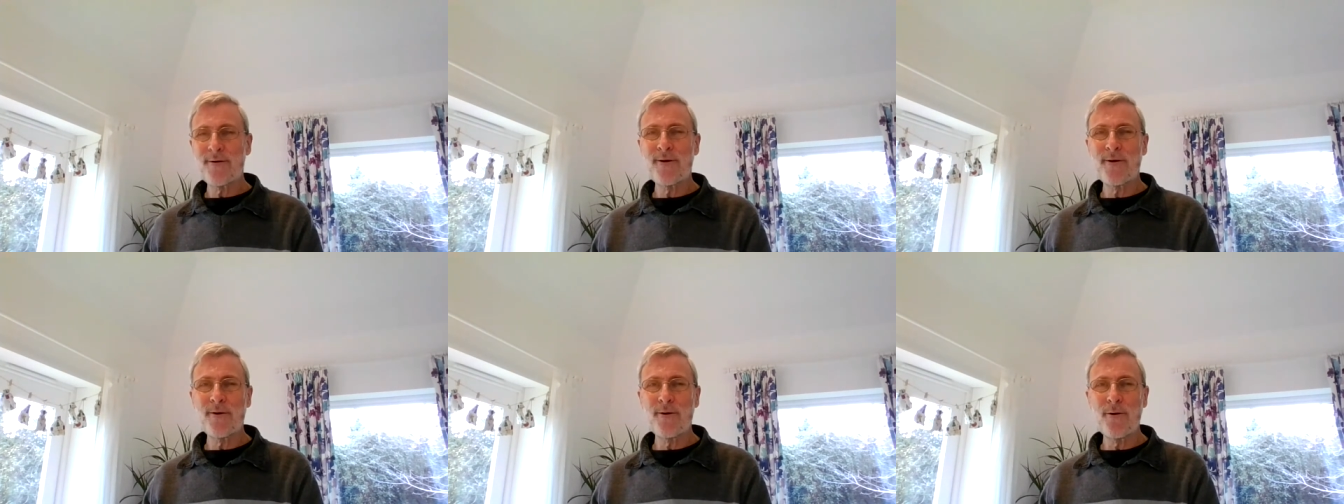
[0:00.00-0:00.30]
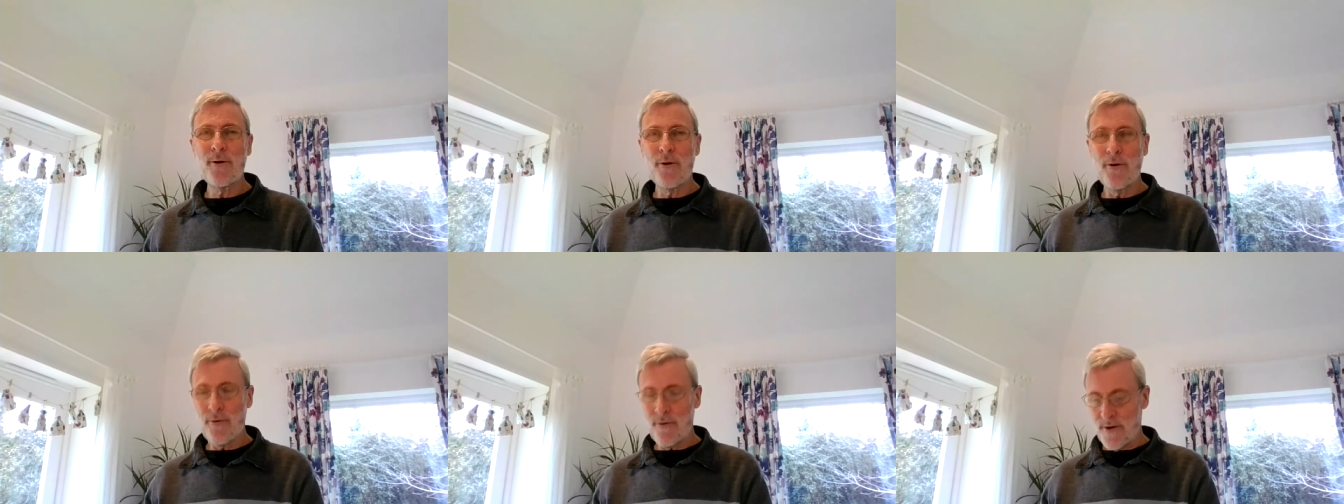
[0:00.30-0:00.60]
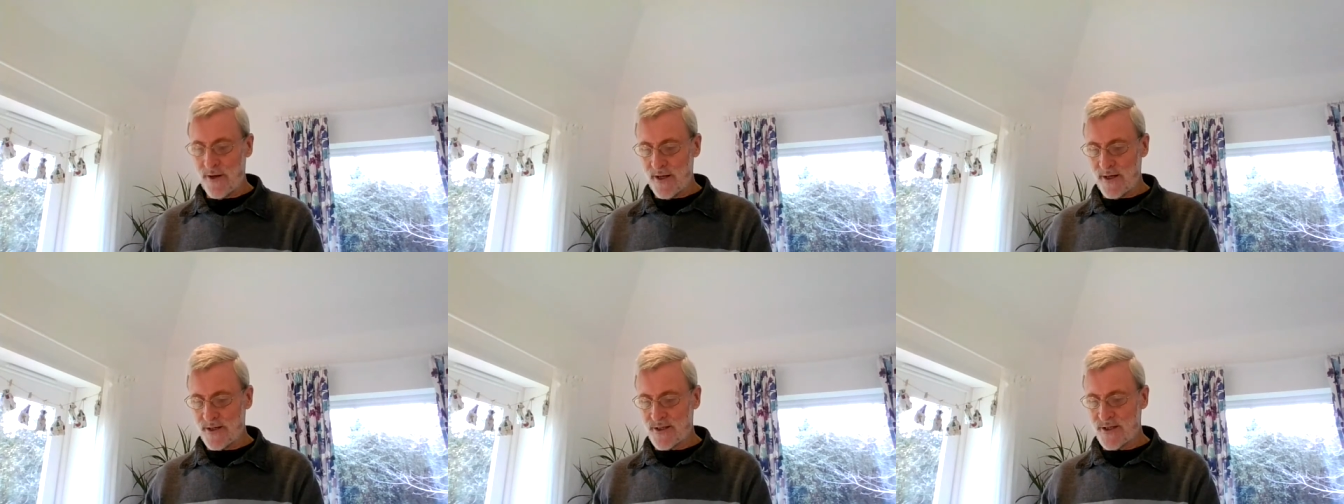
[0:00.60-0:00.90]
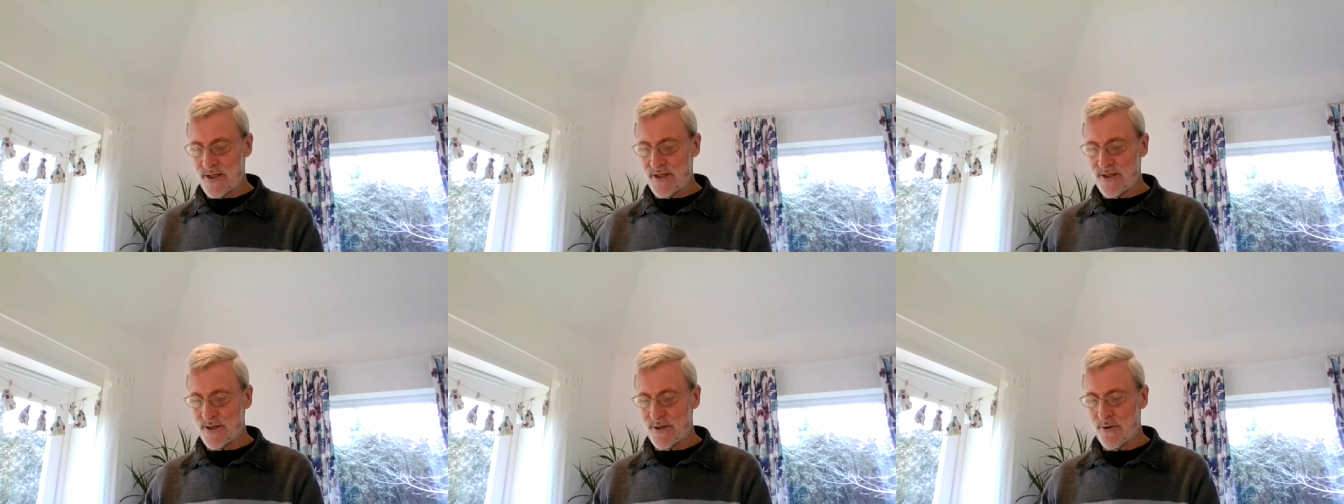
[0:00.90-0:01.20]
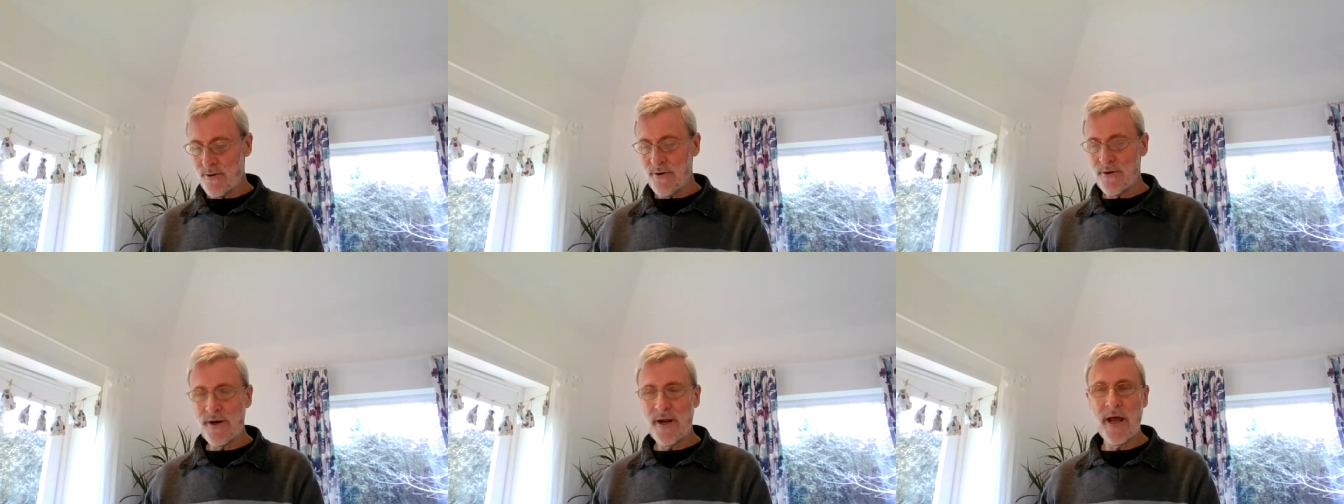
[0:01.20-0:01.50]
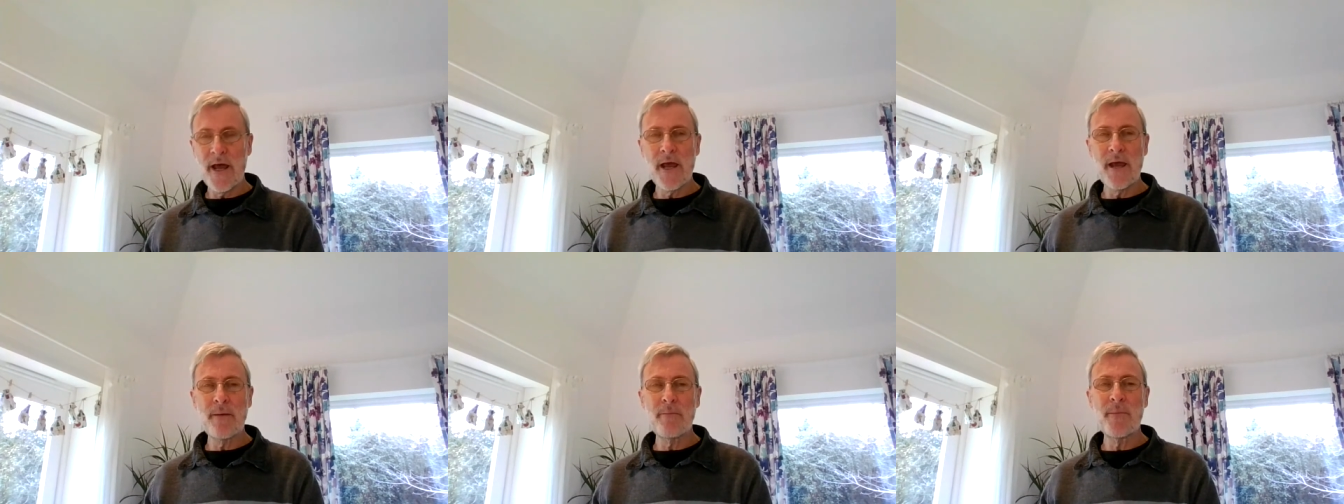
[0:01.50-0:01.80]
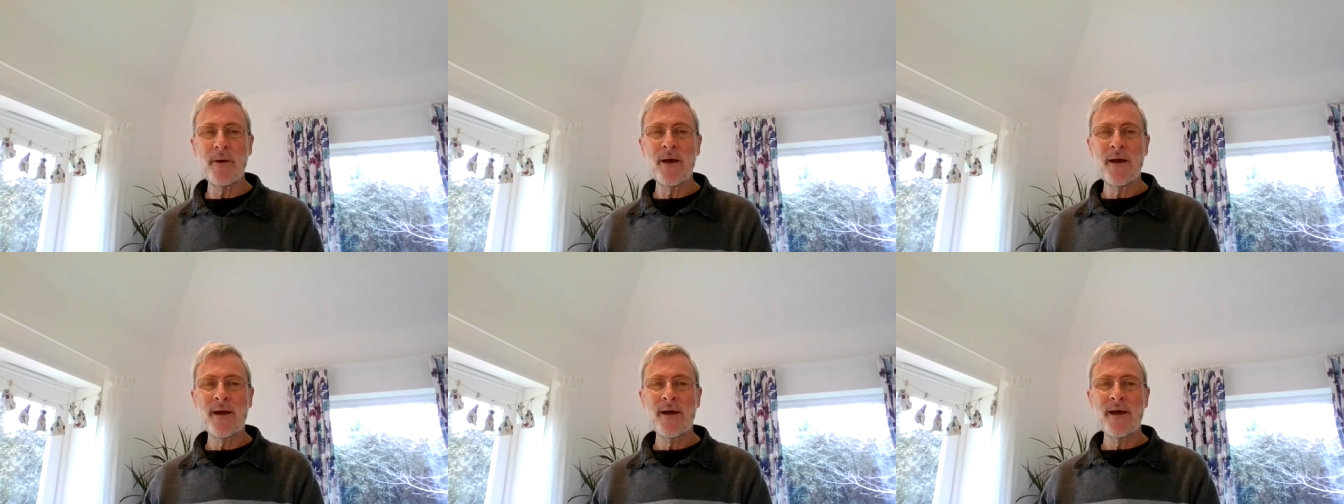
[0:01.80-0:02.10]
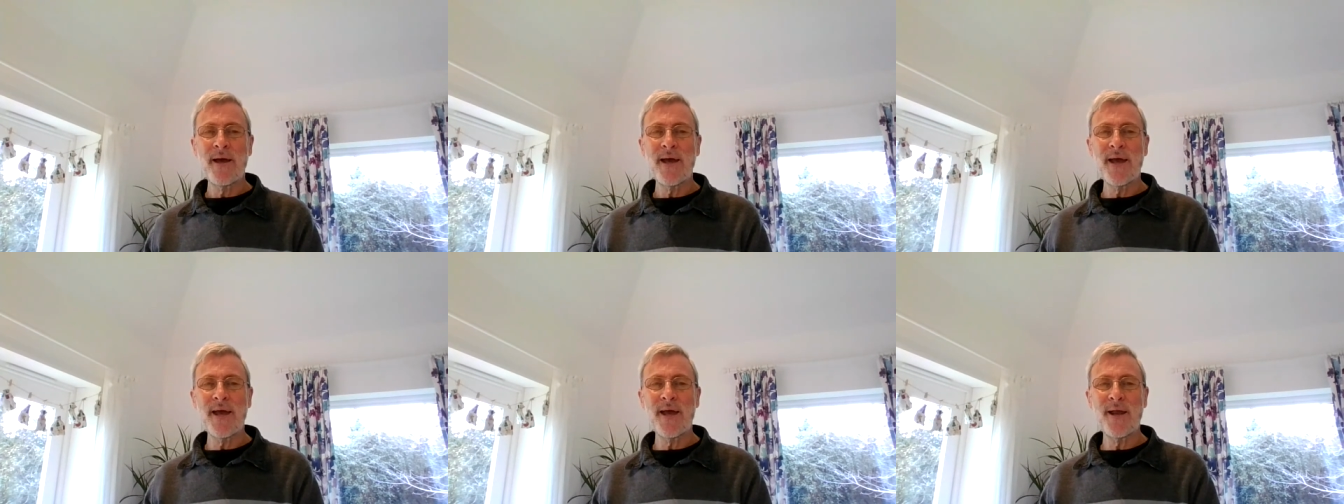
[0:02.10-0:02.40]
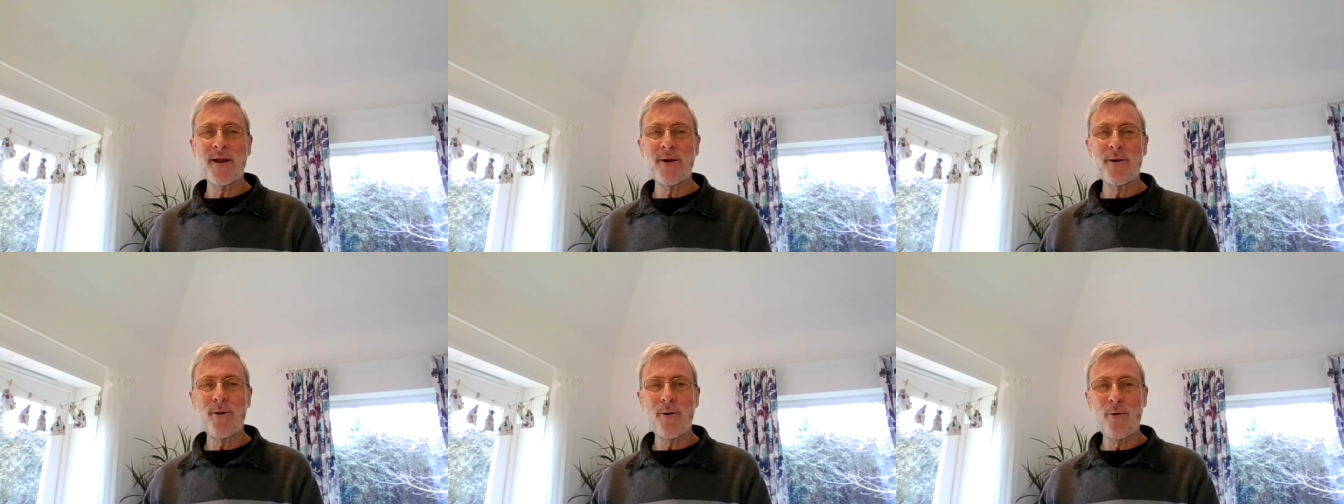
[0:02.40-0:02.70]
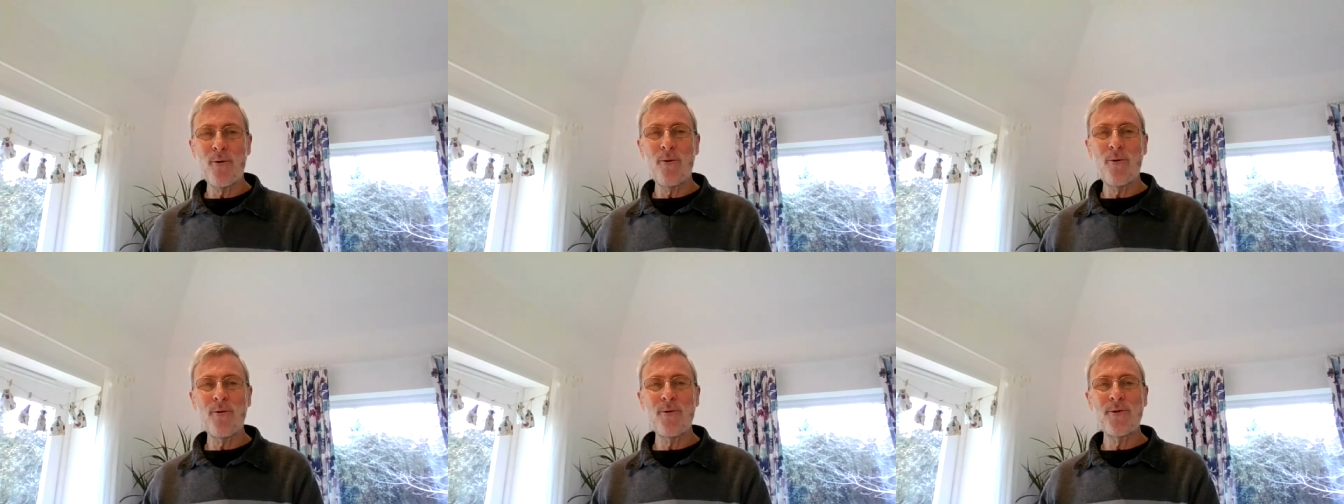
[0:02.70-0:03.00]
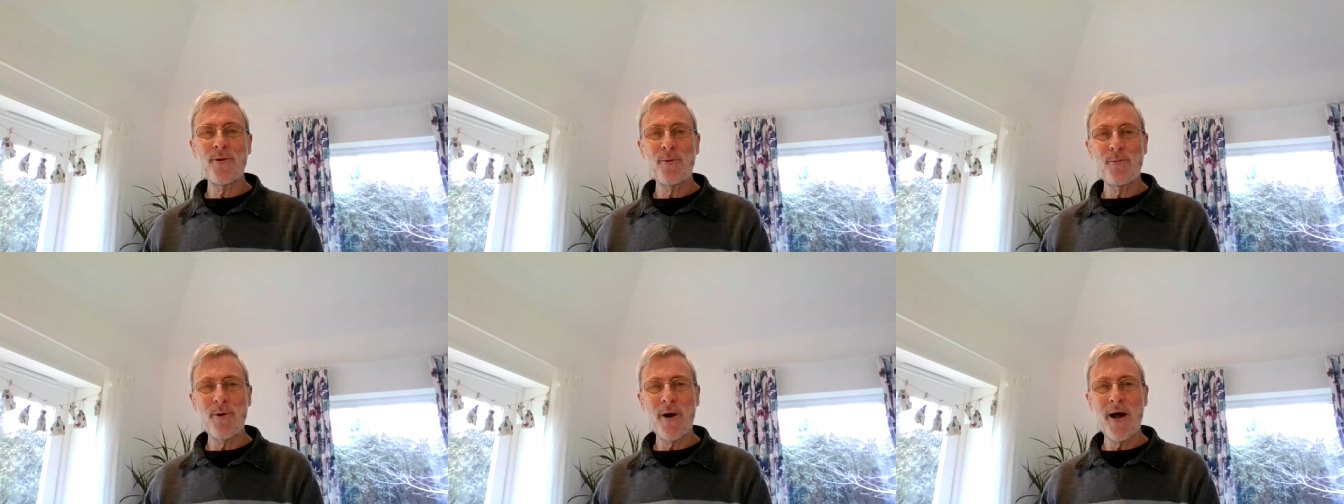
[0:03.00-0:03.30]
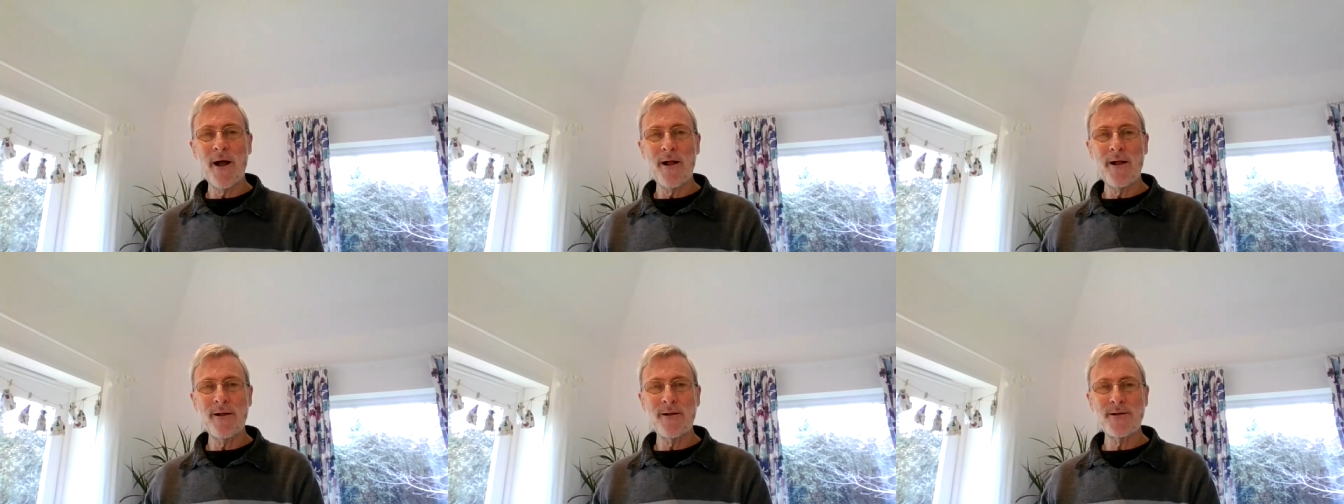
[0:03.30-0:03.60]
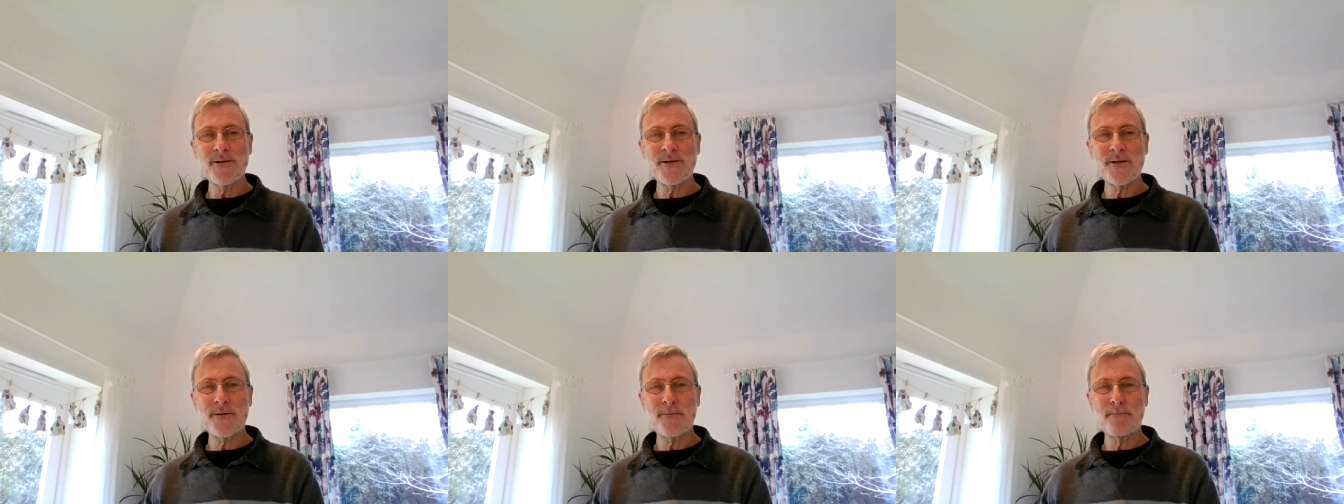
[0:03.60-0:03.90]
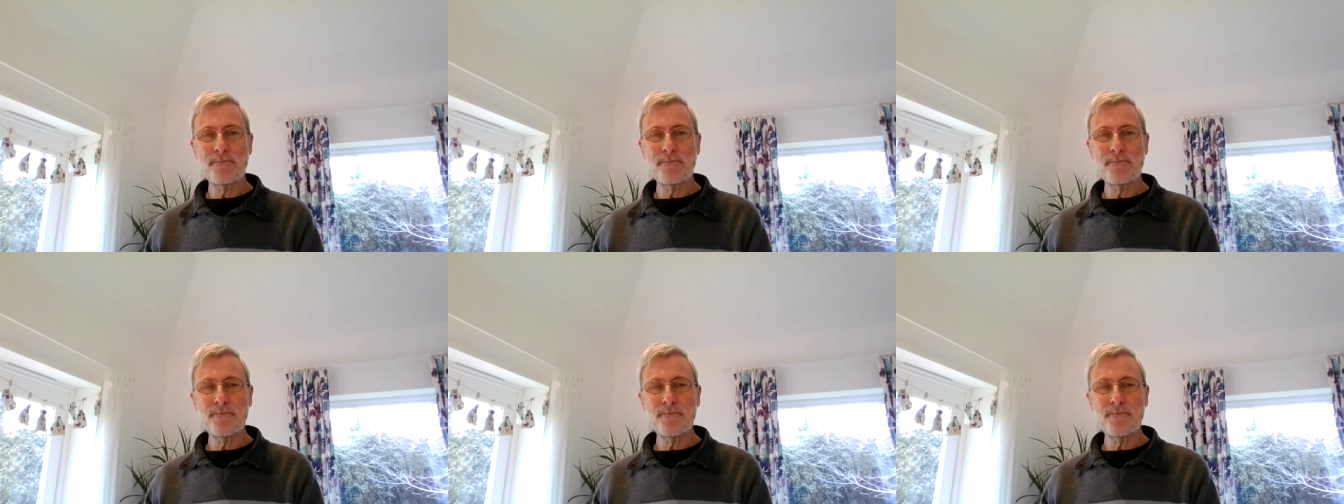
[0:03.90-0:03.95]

glorious is your name in all the world.